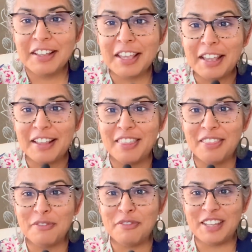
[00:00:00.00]
Okay,
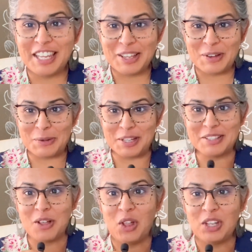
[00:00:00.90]
the video
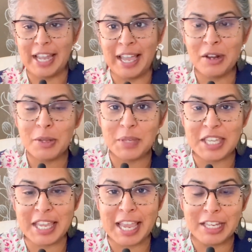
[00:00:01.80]
is called How to
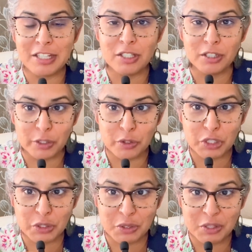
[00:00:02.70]
Be a
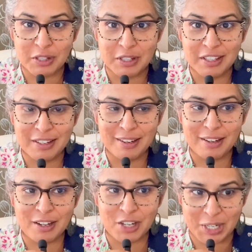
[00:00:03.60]
Delusional
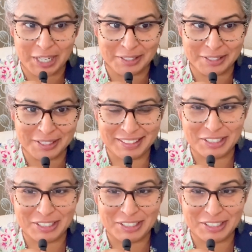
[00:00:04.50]
Artist.